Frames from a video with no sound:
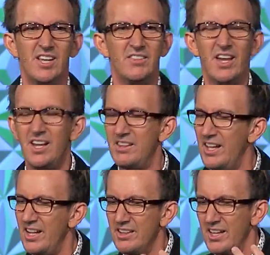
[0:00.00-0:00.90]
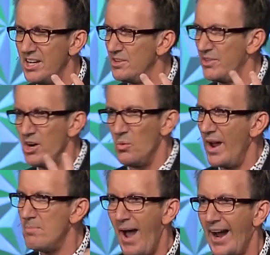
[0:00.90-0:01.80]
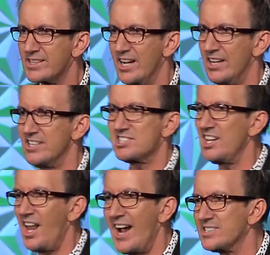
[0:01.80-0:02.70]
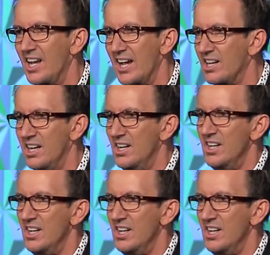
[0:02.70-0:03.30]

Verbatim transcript: they they they're they're way back there. They're still acting like a